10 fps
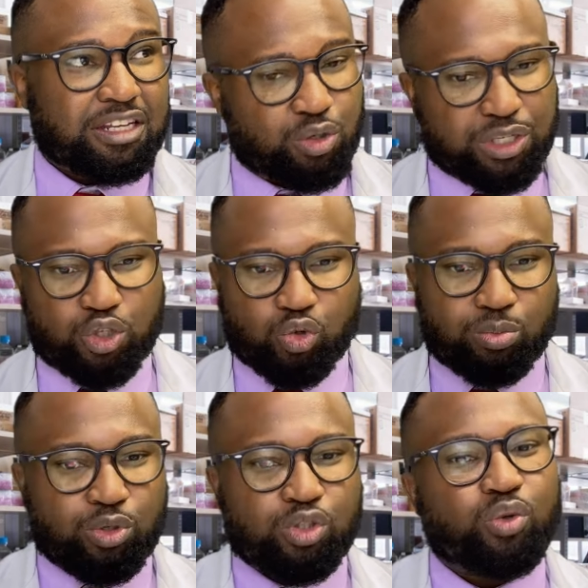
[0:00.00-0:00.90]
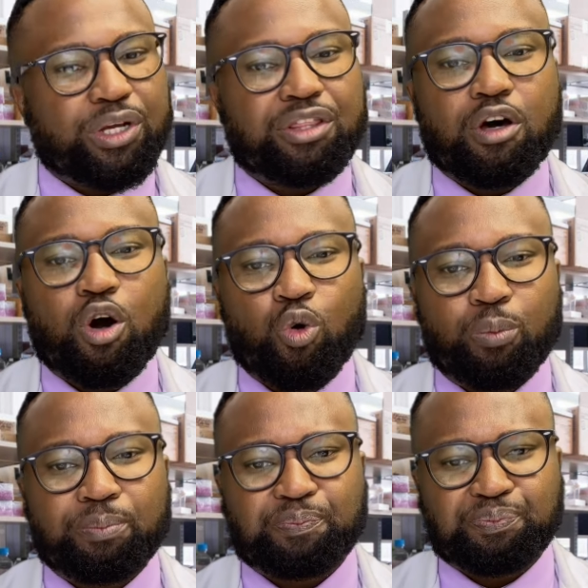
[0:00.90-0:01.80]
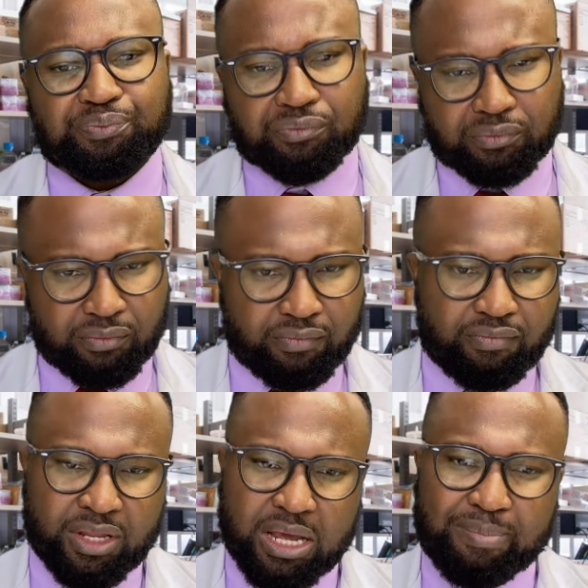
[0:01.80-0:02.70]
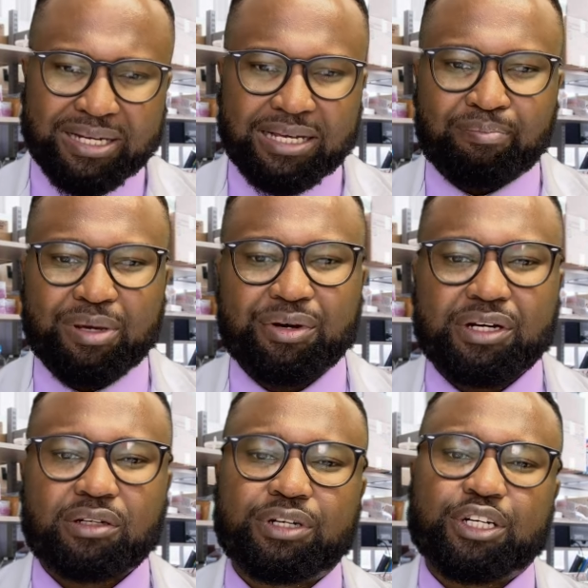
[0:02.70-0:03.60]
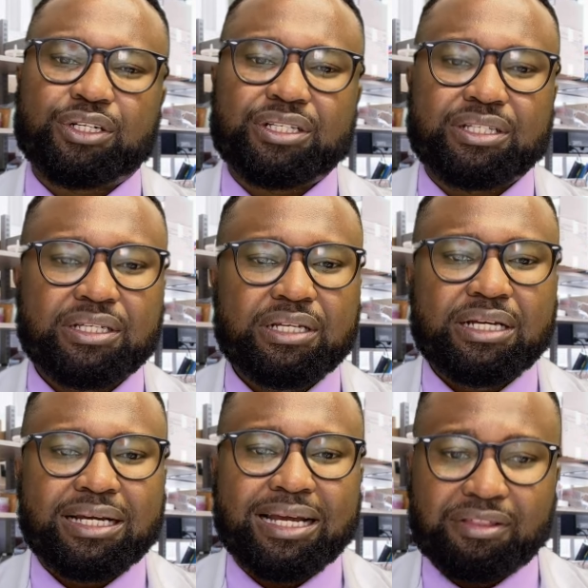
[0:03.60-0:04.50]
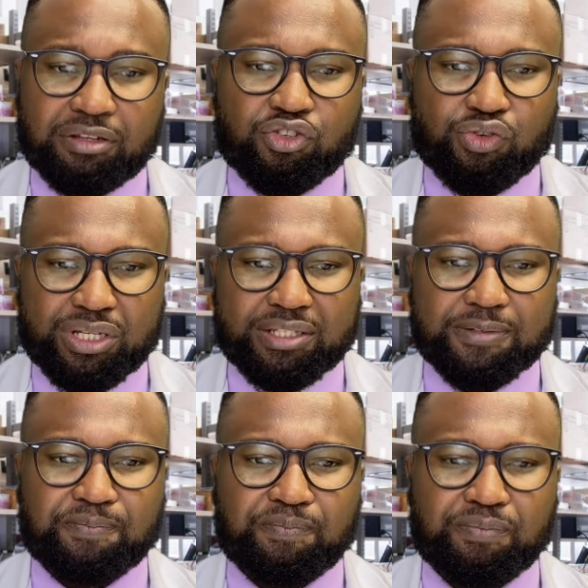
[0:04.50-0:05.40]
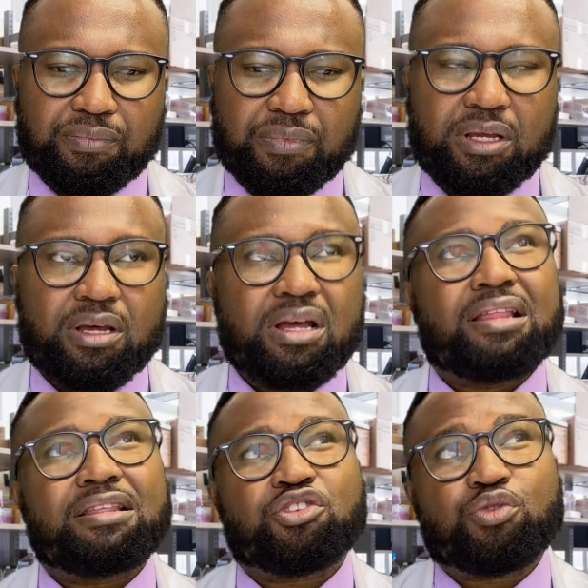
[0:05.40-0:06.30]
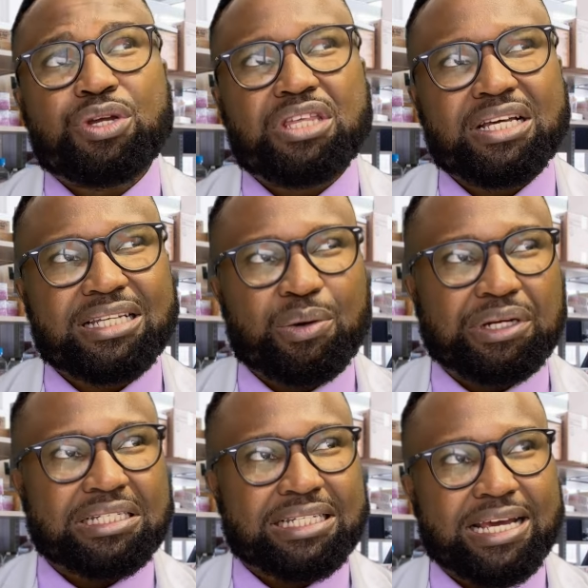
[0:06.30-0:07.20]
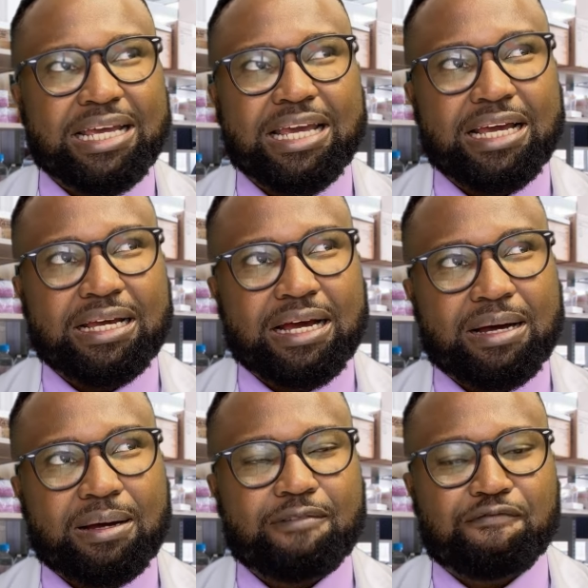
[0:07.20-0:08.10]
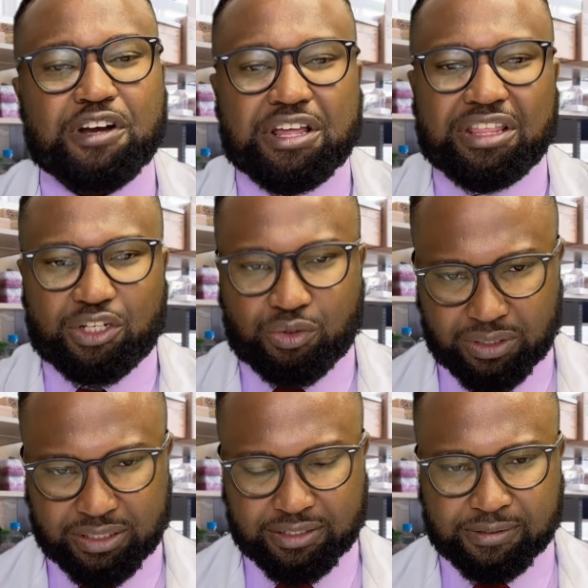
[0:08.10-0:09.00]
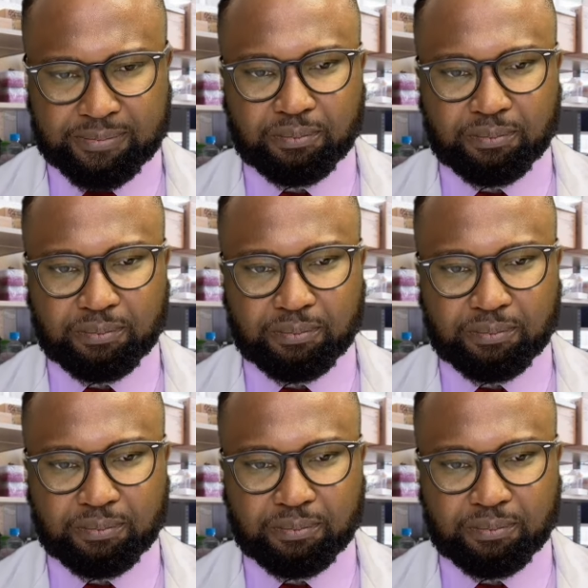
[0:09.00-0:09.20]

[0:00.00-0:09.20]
that you need Ubuntu in the home, but empirical records in the streets. There's three things I want to say further to this.